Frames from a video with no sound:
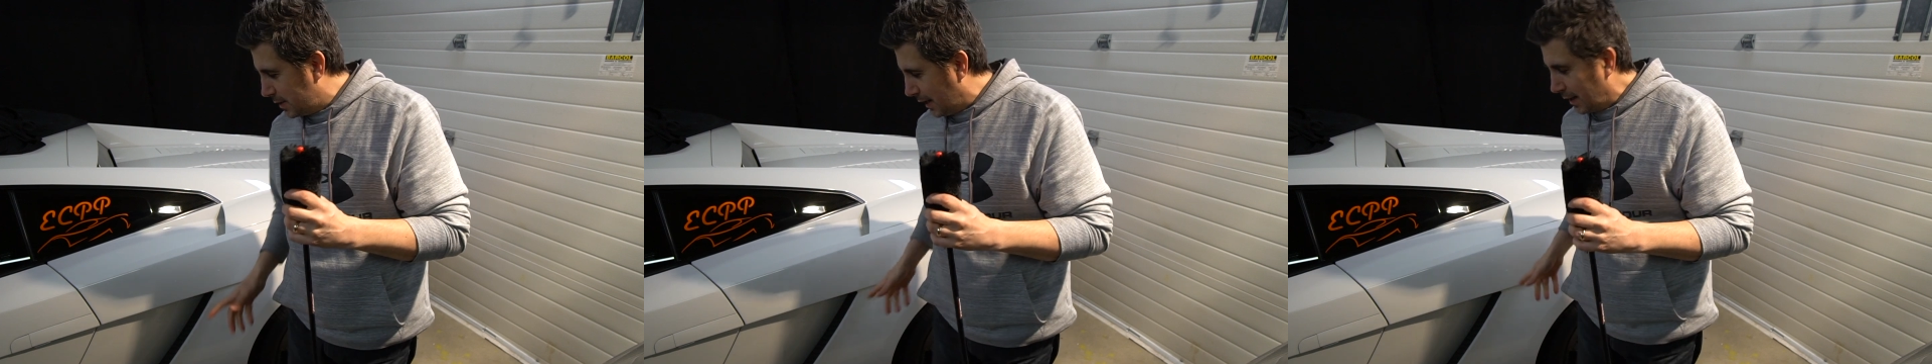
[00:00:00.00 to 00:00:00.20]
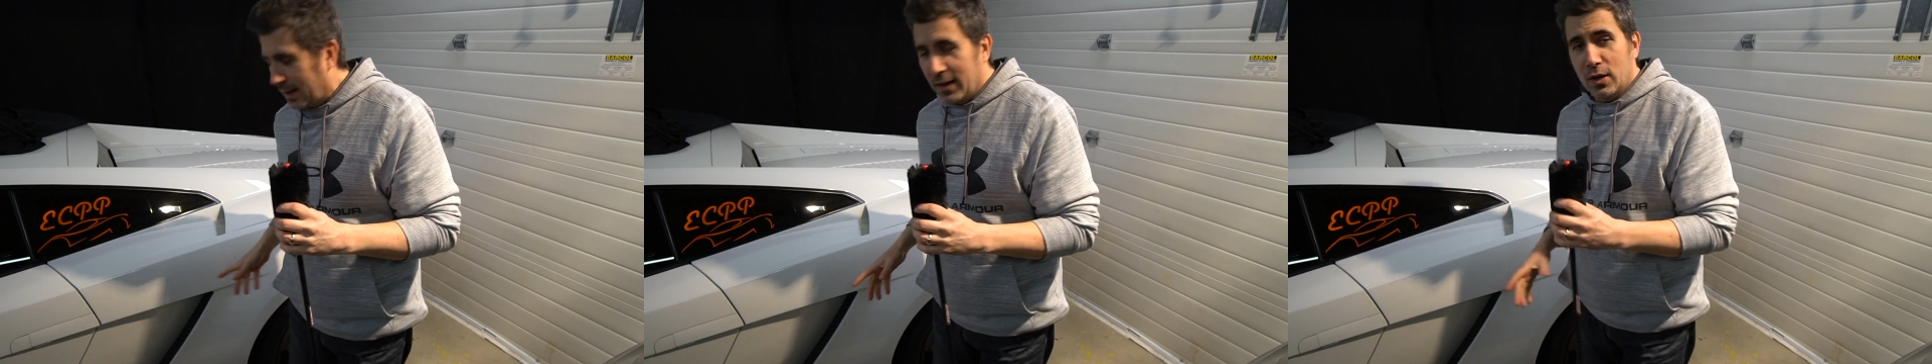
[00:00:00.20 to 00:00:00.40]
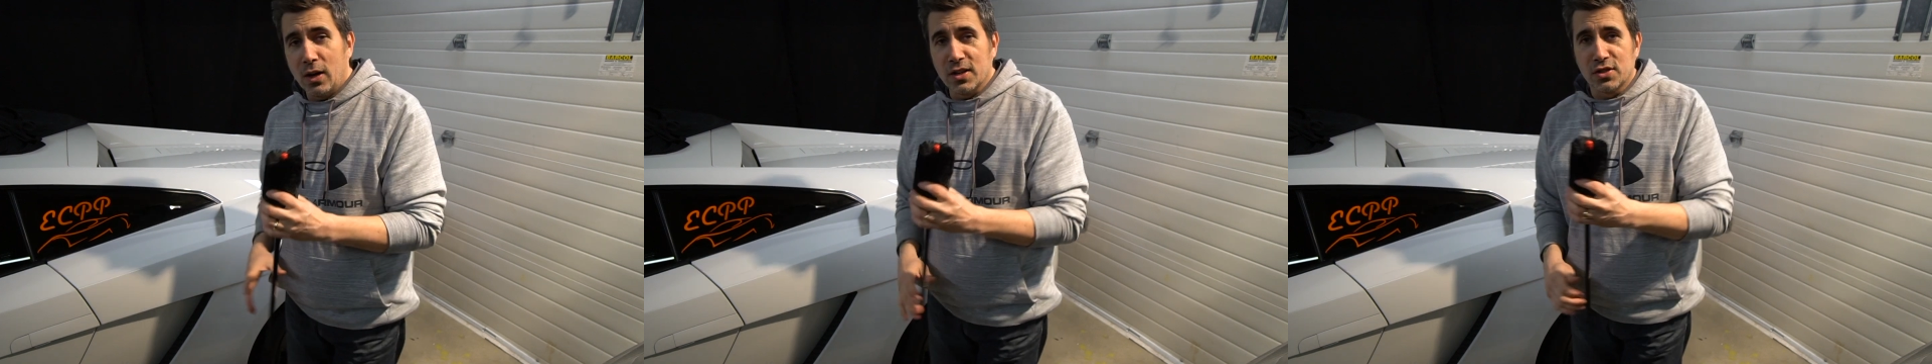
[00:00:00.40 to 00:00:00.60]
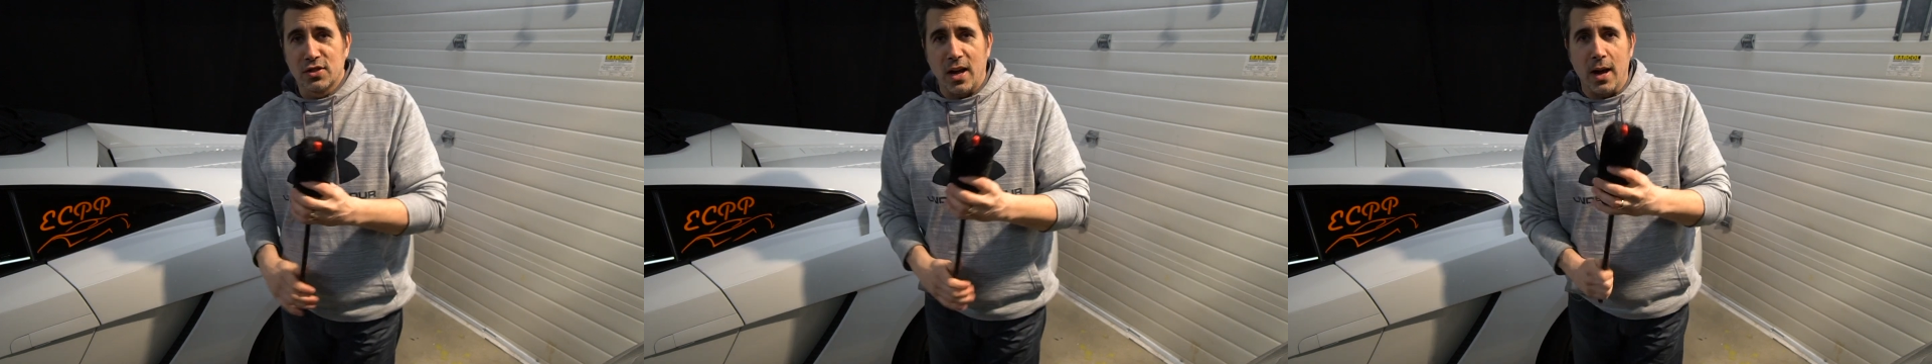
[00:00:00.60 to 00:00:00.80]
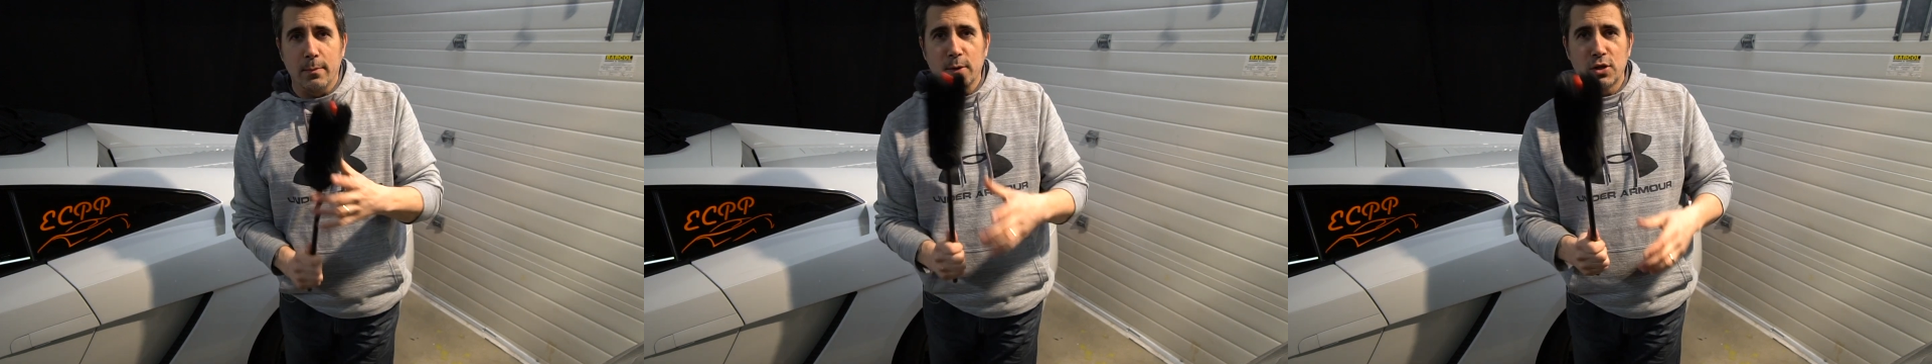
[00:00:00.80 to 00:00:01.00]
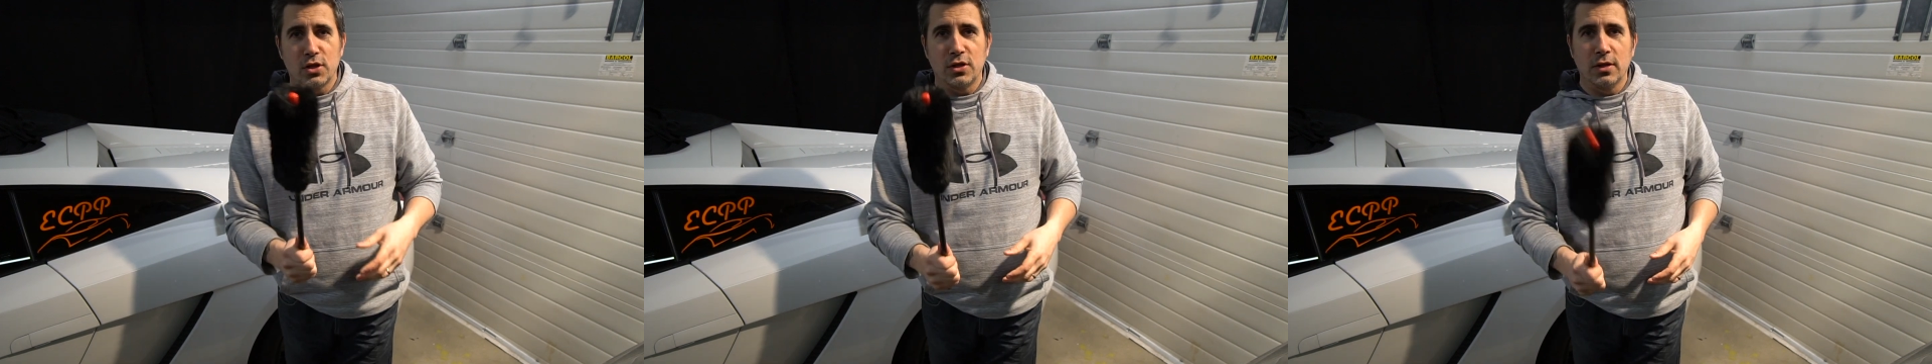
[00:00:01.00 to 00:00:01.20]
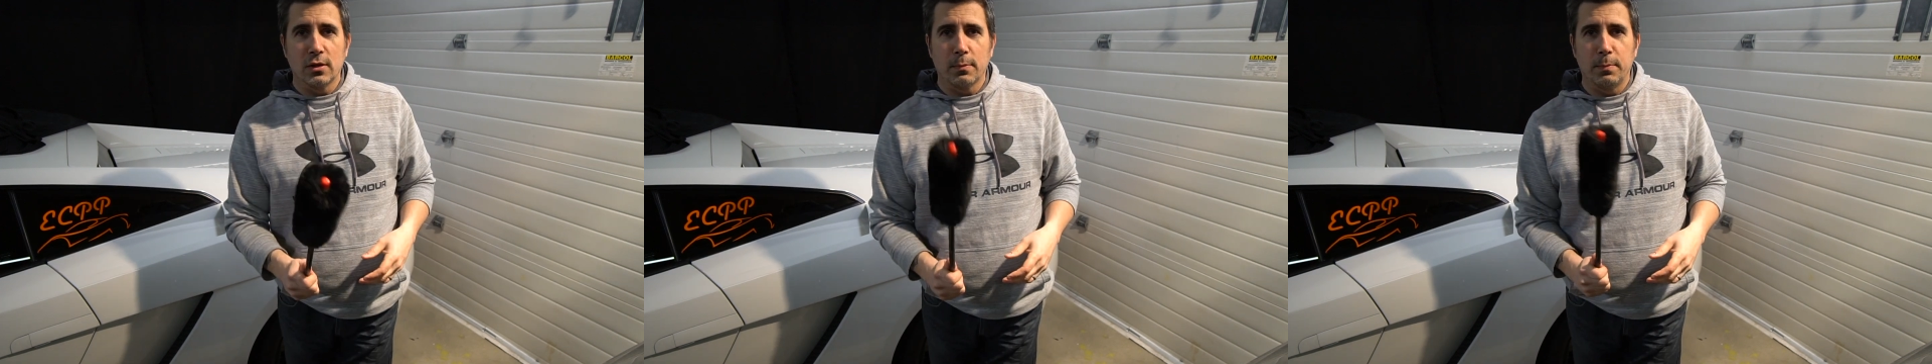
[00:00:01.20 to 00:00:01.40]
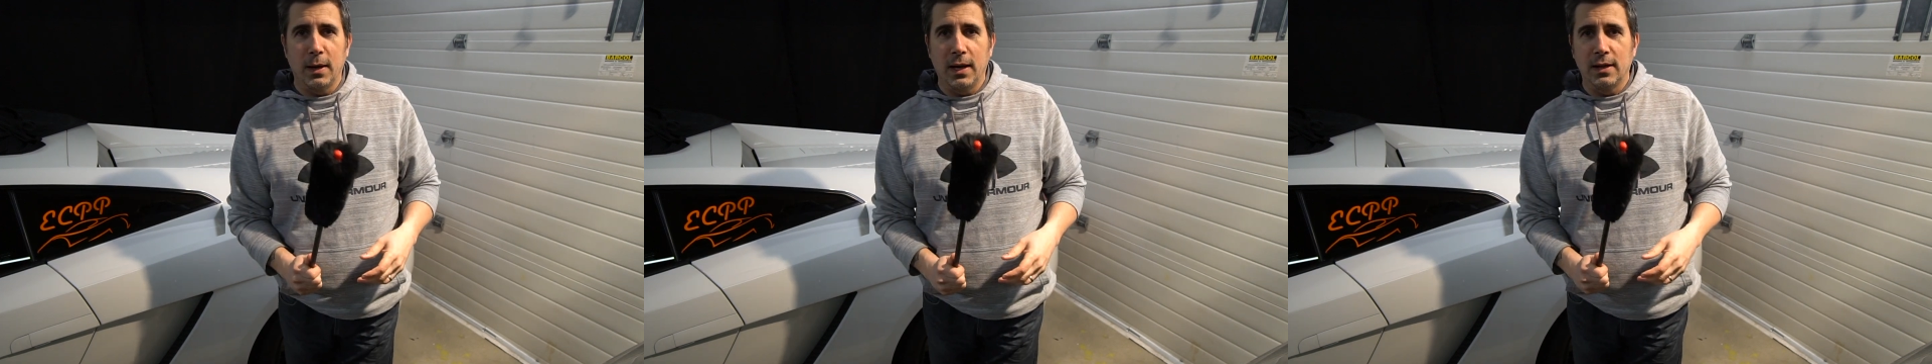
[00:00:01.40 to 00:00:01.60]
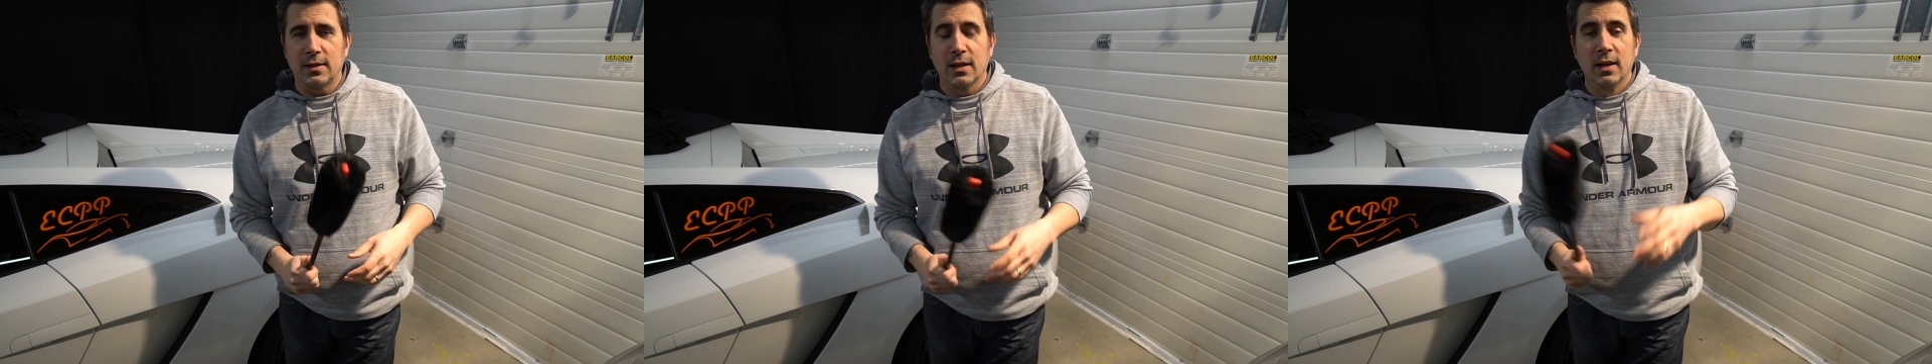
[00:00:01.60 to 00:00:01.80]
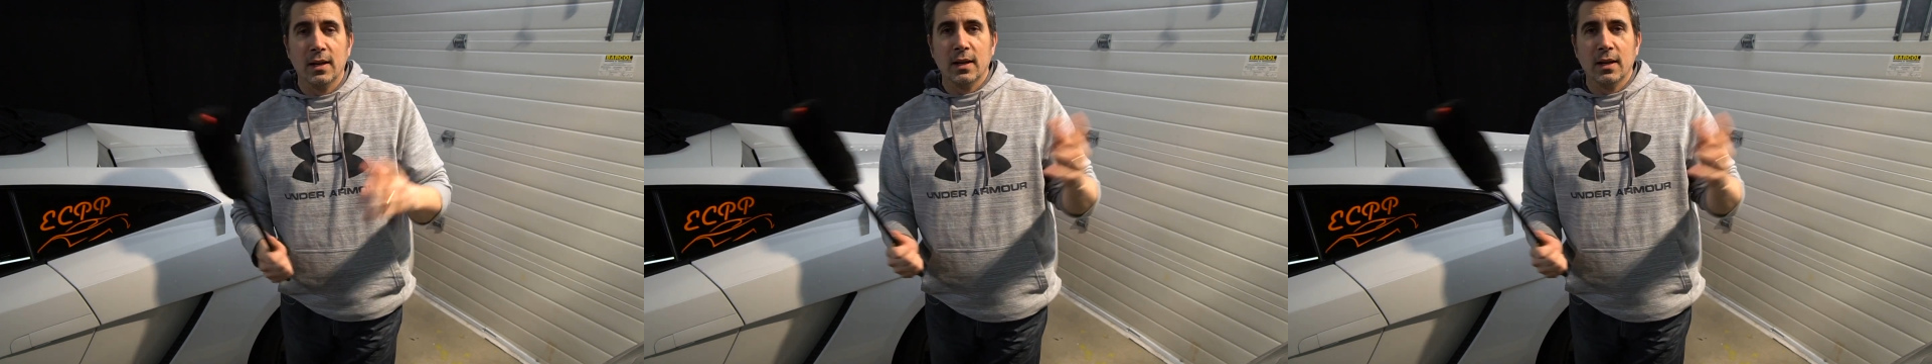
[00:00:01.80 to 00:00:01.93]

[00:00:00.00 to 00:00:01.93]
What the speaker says: and can cause damage to your paint